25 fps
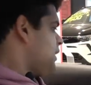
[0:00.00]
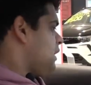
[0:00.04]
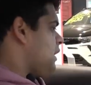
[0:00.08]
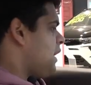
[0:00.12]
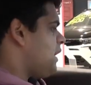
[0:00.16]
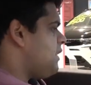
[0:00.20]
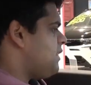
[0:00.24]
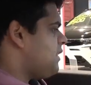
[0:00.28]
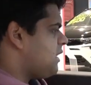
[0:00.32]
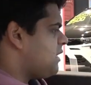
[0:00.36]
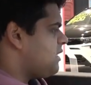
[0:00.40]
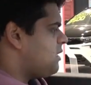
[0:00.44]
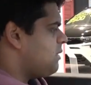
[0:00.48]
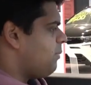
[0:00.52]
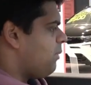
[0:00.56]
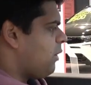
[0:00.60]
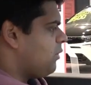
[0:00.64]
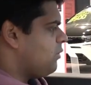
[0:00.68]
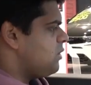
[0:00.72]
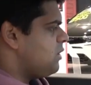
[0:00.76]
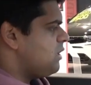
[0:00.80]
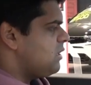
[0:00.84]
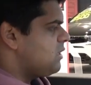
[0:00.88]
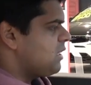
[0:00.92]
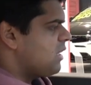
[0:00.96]
And that's
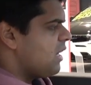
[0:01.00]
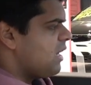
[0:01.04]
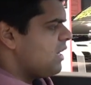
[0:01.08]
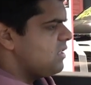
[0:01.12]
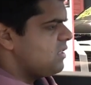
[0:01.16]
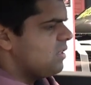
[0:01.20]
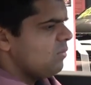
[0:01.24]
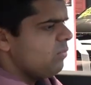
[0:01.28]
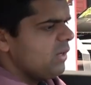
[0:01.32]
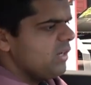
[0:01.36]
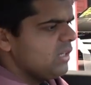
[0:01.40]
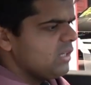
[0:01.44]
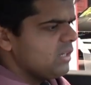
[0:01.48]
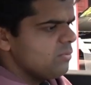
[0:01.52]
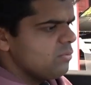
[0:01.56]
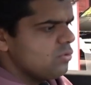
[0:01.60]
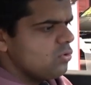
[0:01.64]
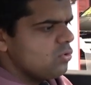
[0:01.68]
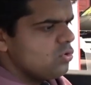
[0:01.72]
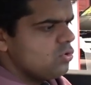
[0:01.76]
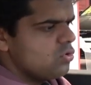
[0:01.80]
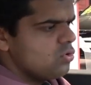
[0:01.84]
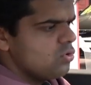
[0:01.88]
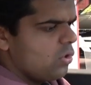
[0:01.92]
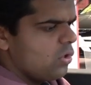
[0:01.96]
about it, guys. And when it comes
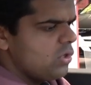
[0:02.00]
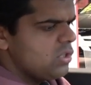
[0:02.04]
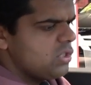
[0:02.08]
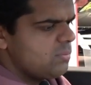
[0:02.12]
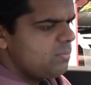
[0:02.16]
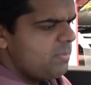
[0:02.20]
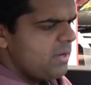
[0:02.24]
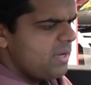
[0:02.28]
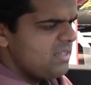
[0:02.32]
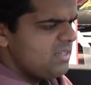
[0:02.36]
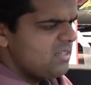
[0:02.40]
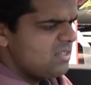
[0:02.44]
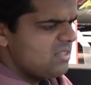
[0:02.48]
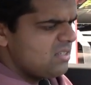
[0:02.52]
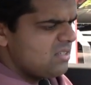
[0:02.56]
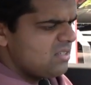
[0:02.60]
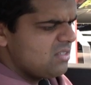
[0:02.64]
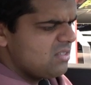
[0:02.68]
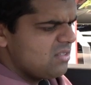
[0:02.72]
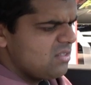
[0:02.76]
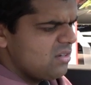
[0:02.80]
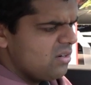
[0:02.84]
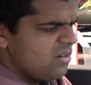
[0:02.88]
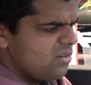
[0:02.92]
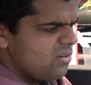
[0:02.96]
to storage
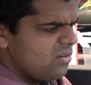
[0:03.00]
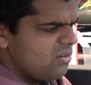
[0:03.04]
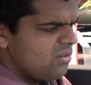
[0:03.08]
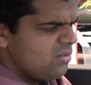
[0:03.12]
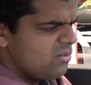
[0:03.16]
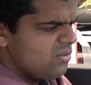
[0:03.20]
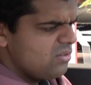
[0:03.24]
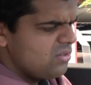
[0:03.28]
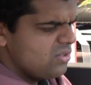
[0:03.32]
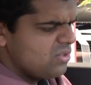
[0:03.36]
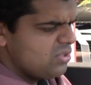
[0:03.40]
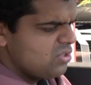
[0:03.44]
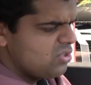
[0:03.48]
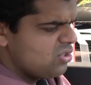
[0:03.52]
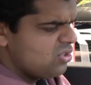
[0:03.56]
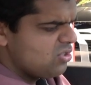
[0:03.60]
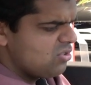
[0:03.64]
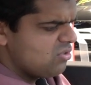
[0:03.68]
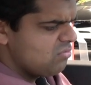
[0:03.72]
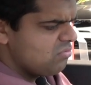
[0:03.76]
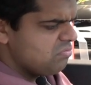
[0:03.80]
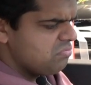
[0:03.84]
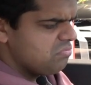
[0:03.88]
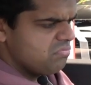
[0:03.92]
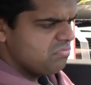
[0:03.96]
space,
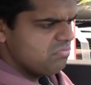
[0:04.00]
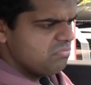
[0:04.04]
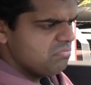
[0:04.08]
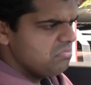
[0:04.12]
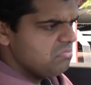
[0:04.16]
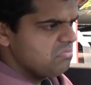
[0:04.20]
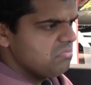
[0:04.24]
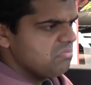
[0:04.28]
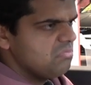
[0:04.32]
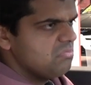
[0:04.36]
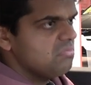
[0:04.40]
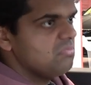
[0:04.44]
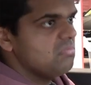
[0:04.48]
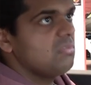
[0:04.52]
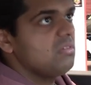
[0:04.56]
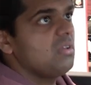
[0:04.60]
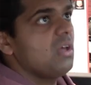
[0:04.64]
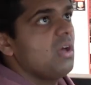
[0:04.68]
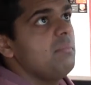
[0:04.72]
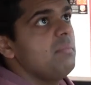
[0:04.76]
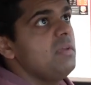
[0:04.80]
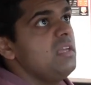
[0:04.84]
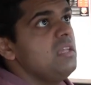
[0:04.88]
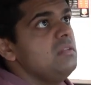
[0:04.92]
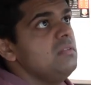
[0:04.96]
there's
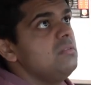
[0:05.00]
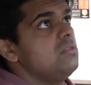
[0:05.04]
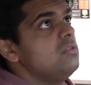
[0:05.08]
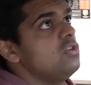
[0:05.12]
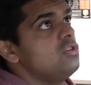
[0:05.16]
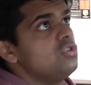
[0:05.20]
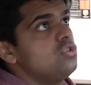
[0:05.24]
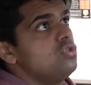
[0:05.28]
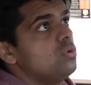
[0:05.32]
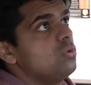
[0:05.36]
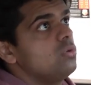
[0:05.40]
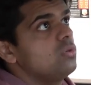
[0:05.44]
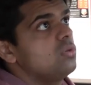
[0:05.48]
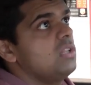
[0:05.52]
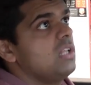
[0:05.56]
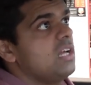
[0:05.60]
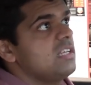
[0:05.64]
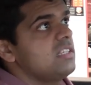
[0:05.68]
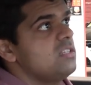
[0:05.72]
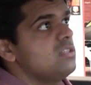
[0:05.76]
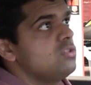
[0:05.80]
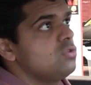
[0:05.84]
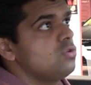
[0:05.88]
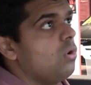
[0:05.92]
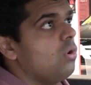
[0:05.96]
no
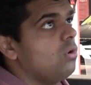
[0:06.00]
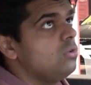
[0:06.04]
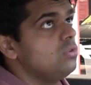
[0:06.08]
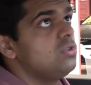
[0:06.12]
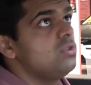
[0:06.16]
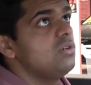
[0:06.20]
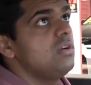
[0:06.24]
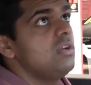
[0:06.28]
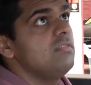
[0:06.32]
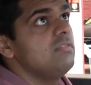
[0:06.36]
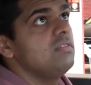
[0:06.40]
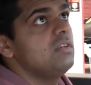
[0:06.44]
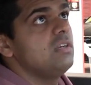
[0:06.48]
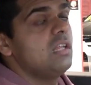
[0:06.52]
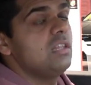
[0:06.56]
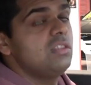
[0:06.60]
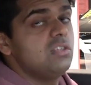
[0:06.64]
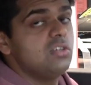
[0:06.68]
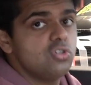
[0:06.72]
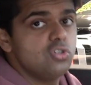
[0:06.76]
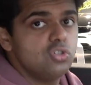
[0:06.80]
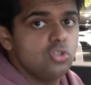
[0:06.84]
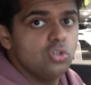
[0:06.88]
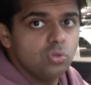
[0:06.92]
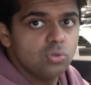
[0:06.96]
glasses holder even, and
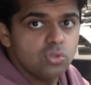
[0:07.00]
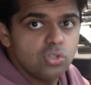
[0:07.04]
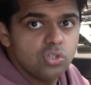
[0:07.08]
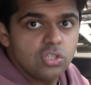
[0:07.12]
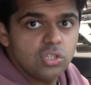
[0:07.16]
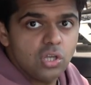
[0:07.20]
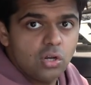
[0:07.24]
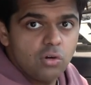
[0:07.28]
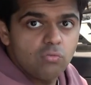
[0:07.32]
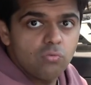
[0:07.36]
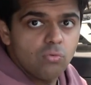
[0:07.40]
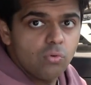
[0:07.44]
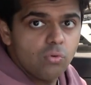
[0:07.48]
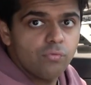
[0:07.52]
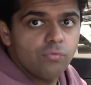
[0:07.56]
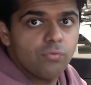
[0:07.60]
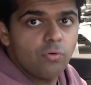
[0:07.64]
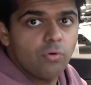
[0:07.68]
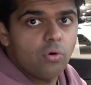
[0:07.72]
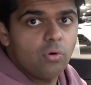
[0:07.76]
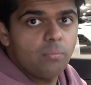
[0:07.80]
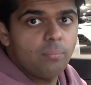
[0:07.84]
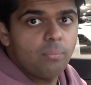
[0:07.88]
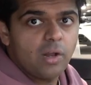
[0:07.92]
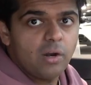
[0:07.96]
there's no sunroof
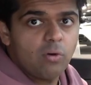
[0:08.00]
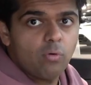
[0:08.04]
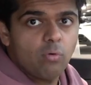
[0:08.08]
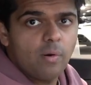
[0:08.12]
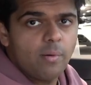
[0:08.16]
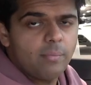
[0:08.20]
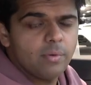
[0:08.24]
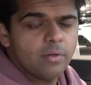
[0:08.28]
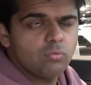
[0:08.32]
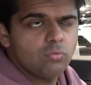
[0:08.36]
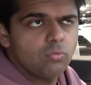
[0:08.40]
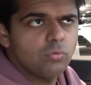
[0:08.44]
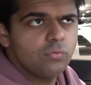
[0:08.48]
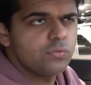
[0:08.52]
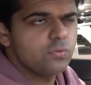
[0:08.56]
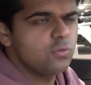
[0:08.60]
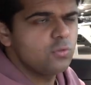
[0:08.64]
or panoramic roof.